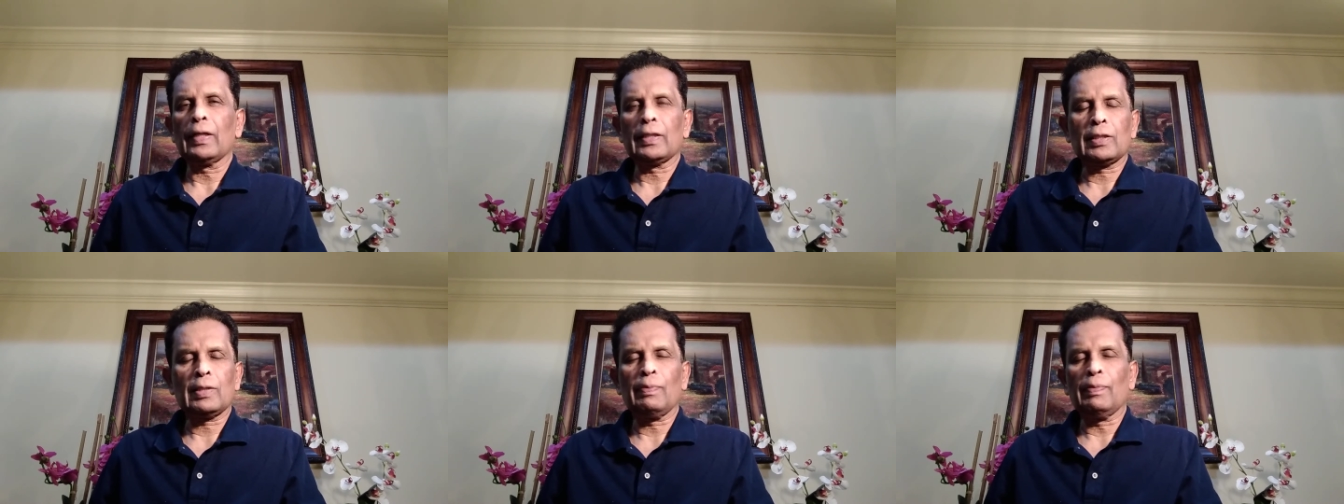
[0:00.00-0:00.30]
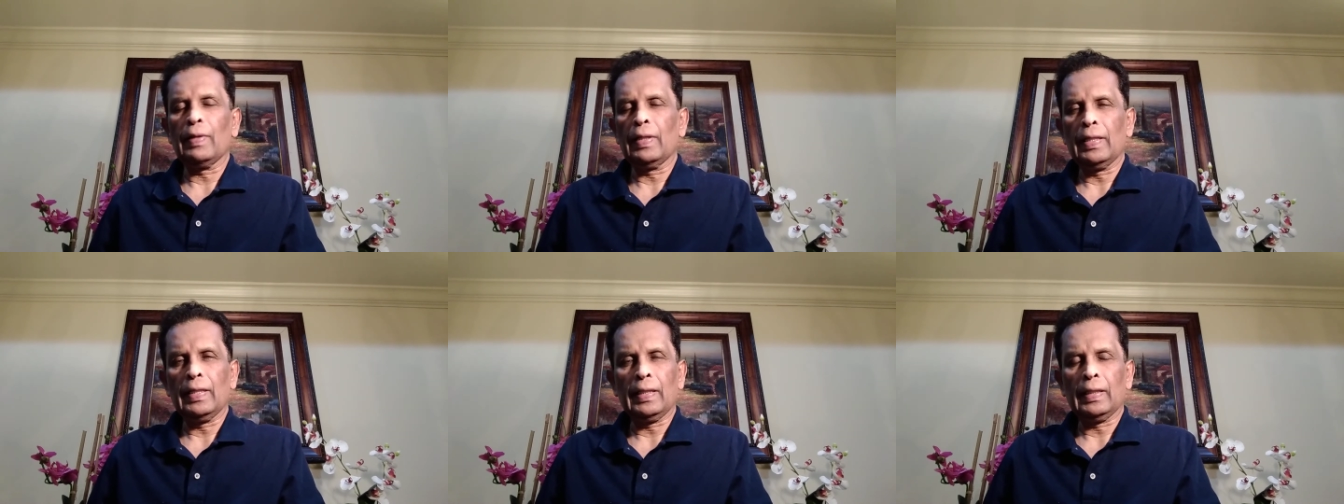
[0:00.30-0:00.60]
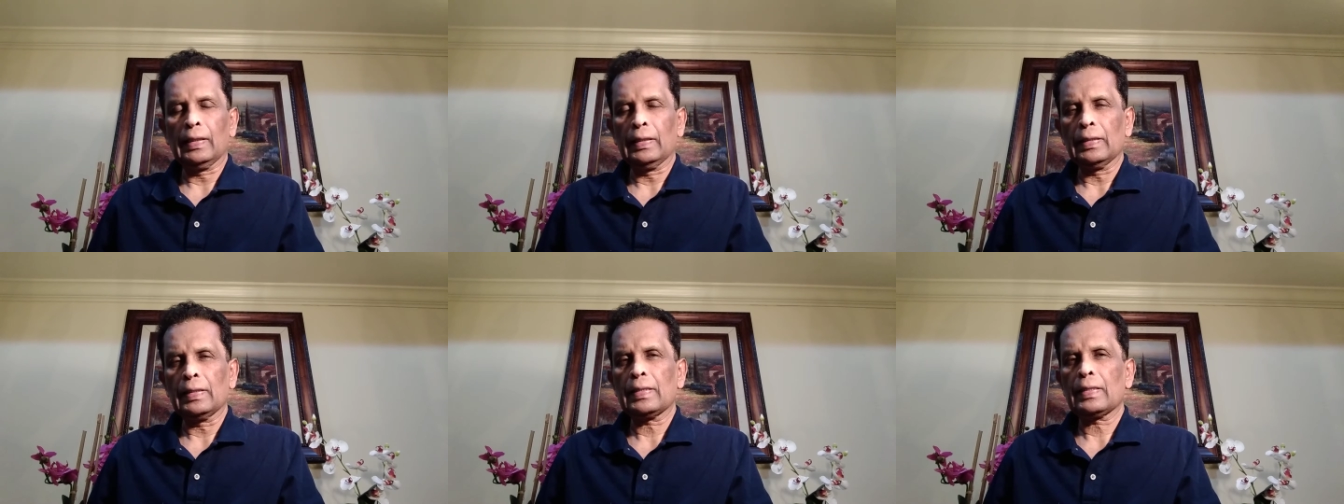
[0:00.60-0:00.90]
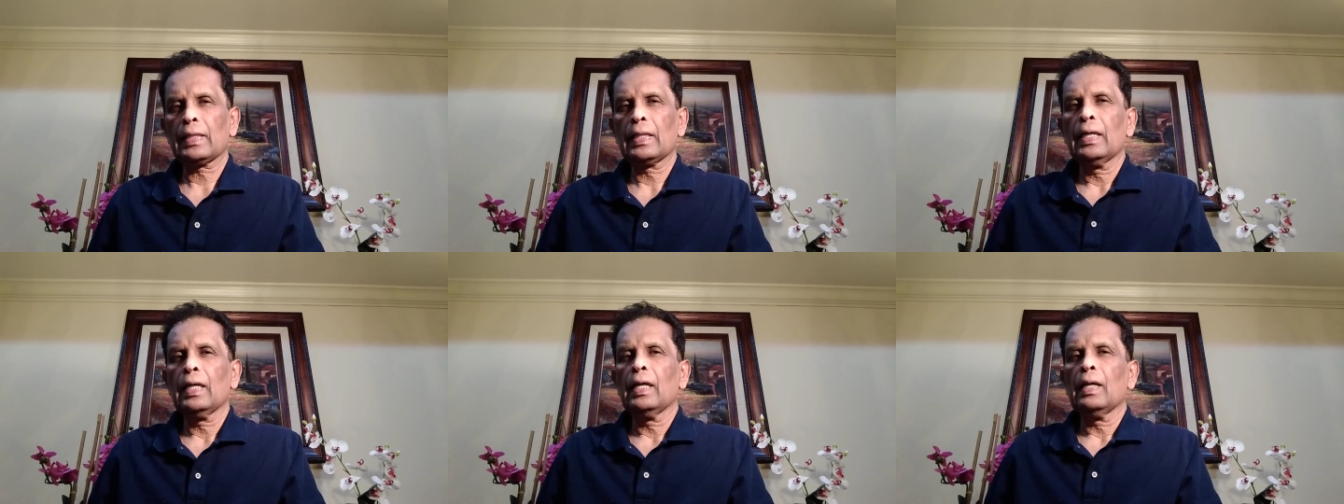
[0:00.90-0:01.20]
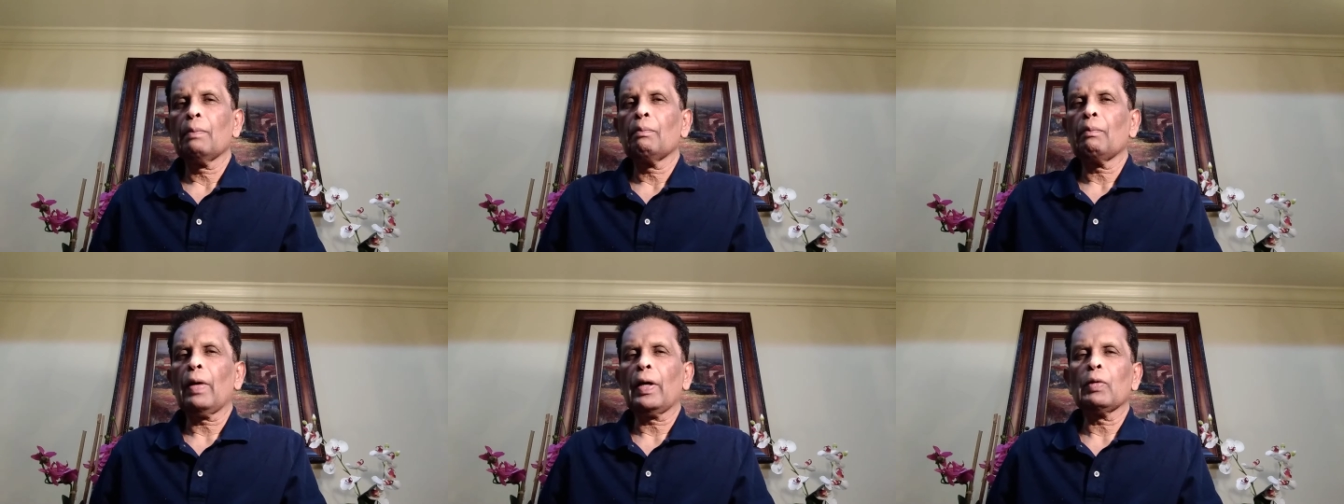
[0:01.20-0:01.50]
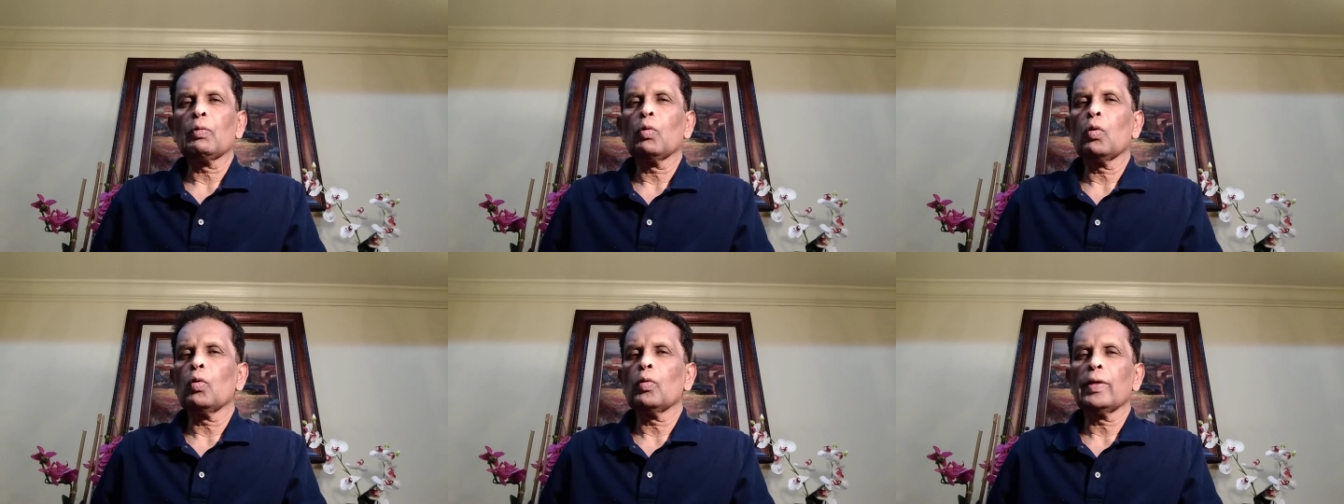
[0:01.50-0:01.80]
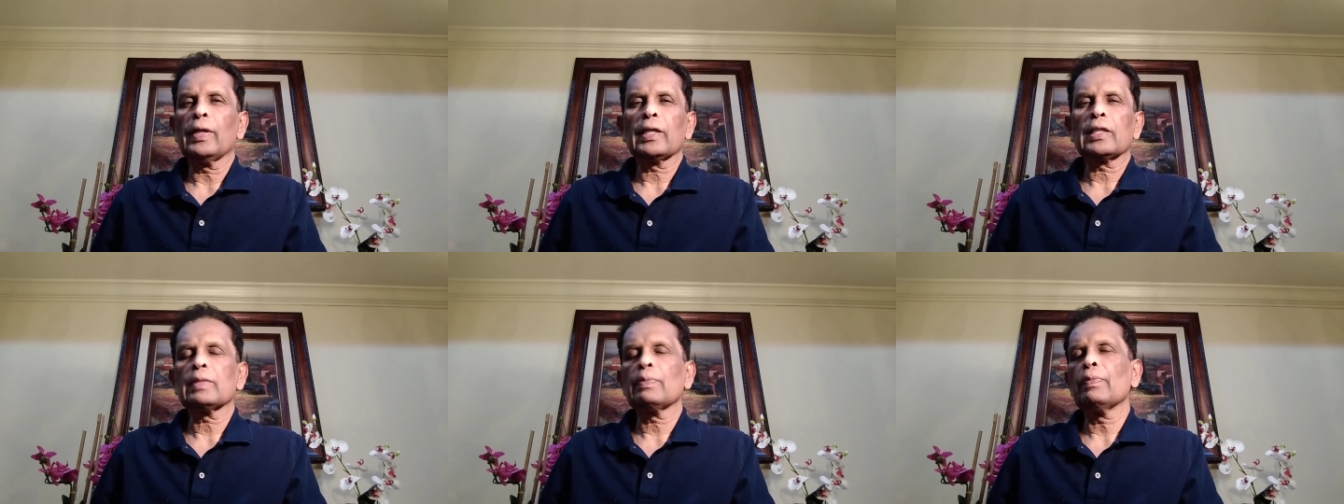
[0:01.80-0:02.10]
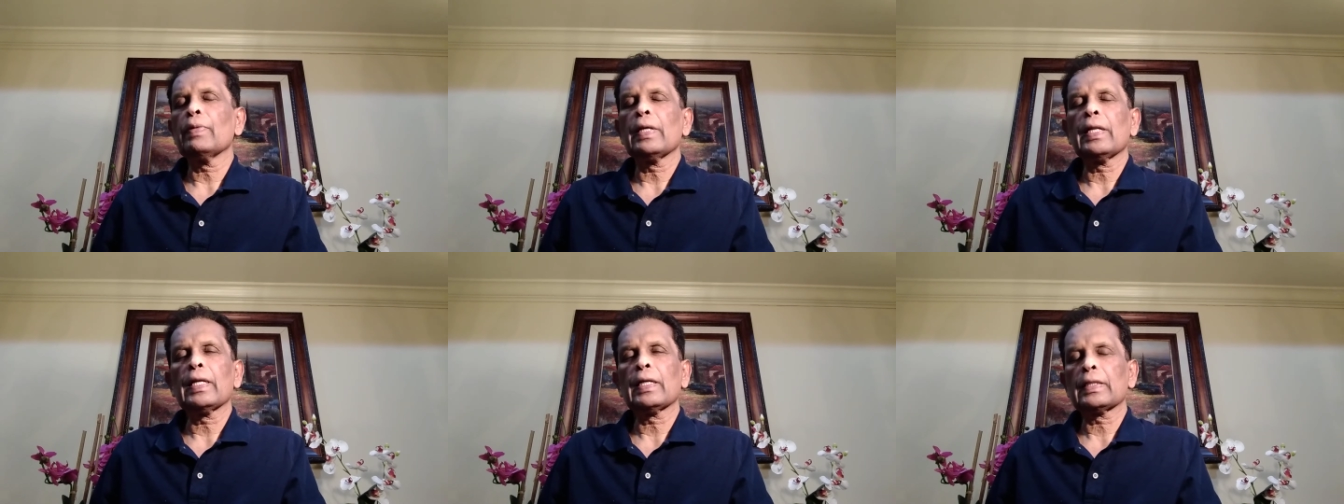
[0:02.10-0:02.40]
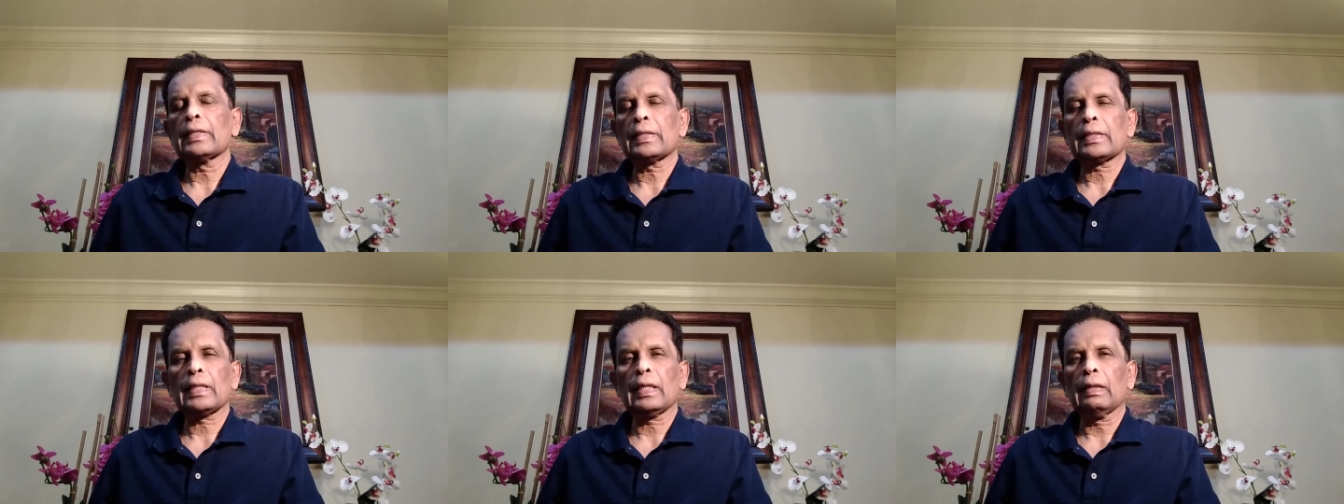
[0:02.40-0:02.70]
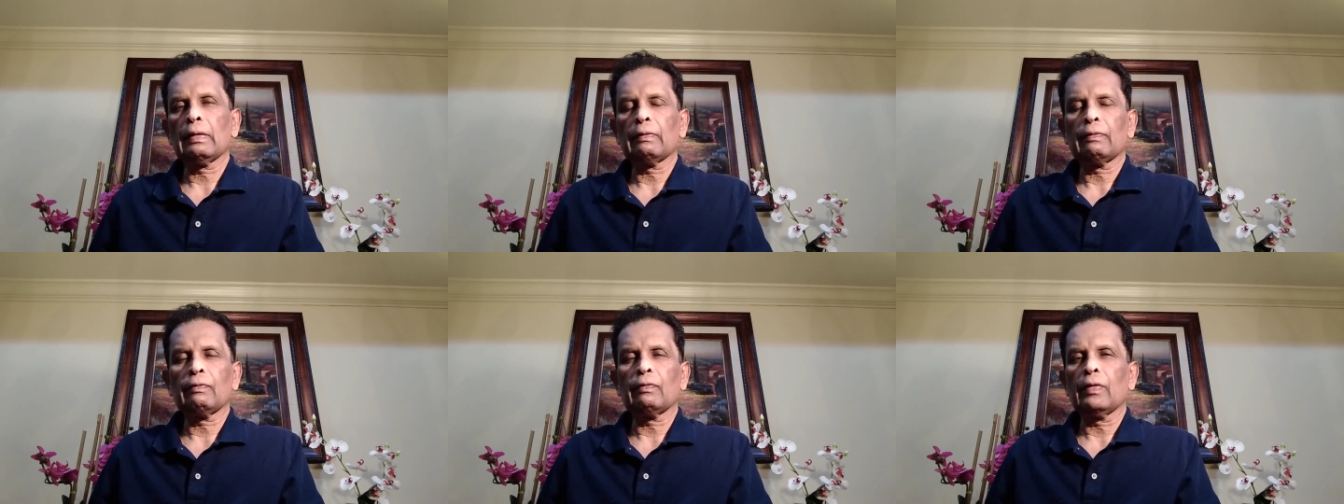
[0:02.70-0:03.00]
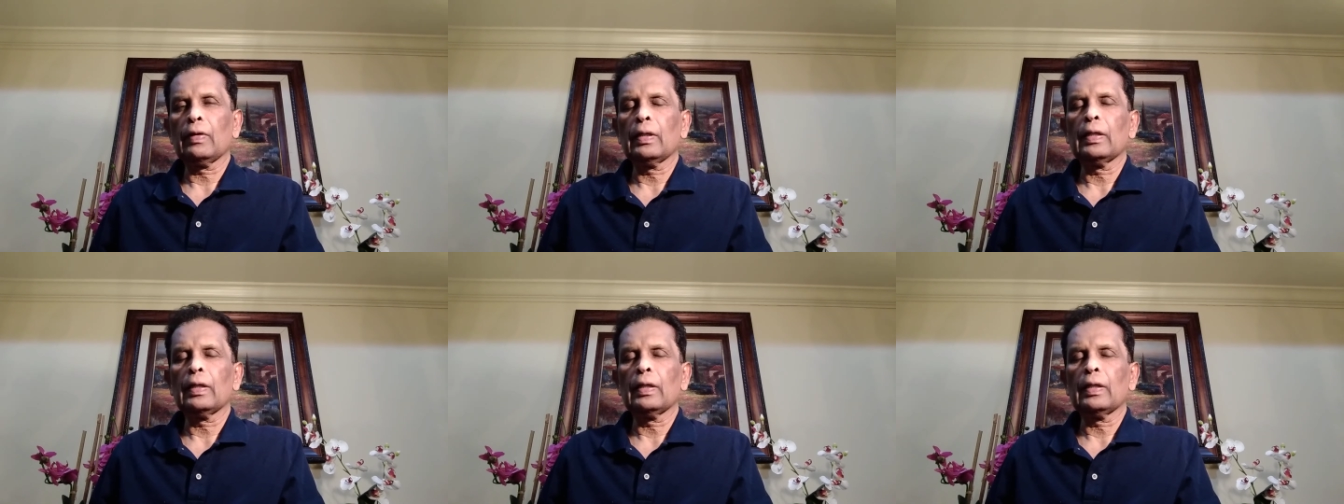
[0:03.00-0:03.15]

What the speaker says: experience, my own experience of